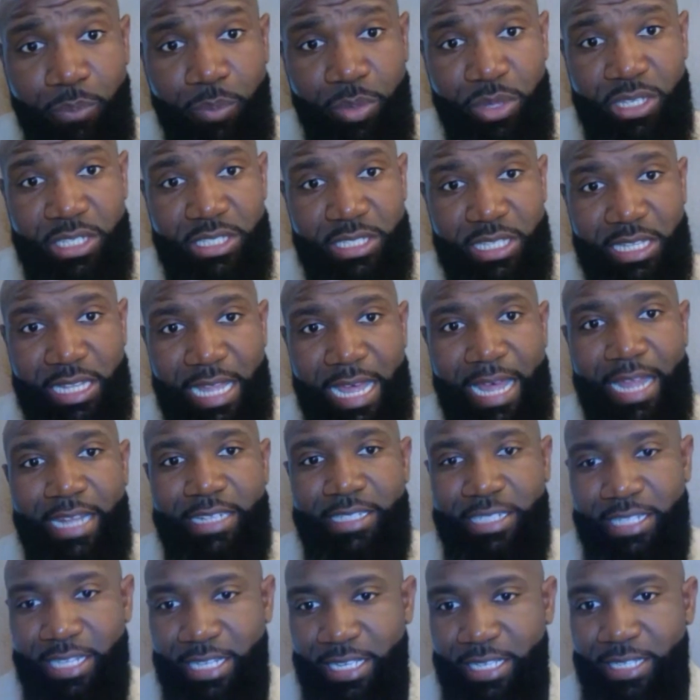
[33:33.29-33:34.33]
Because a lot
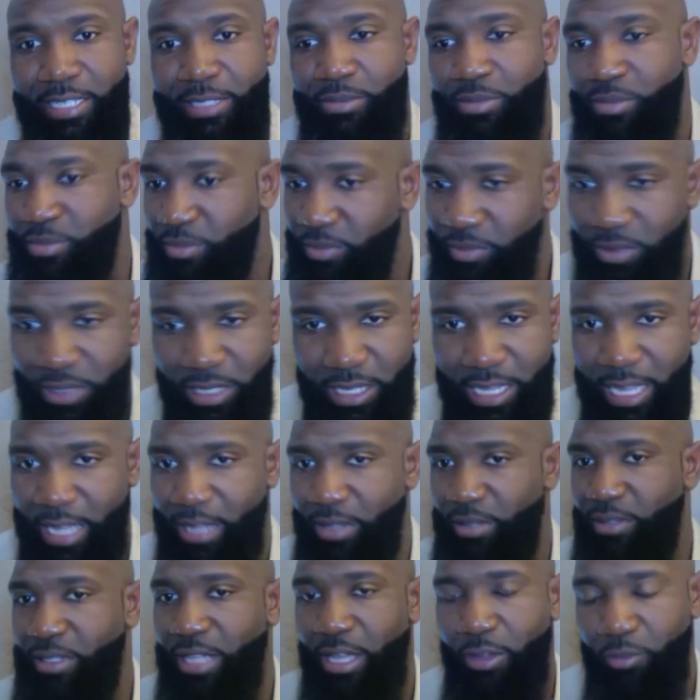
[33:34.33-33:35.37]
of times,
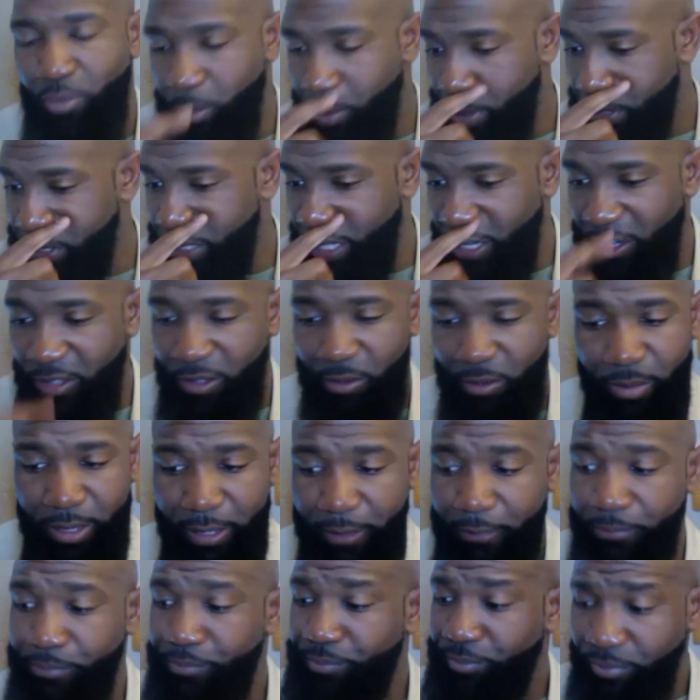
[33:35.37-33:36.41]
like we've been talking
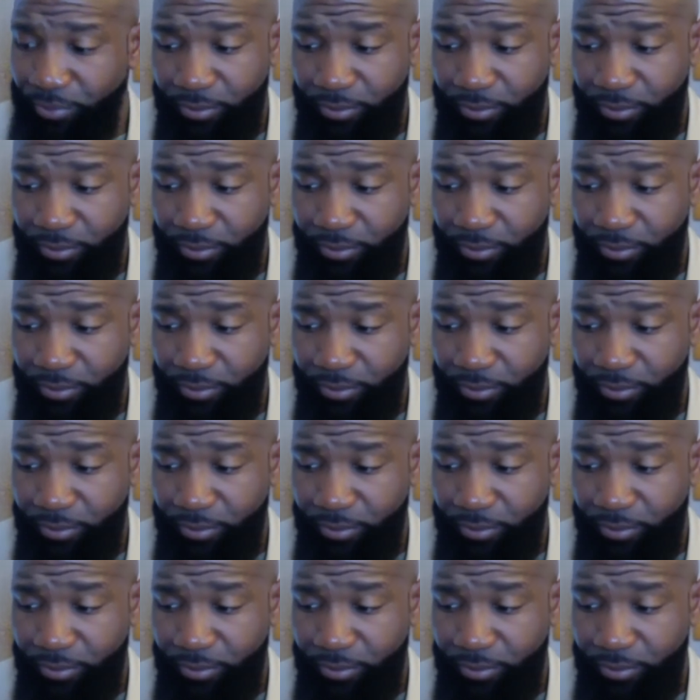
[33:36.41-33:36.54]
about,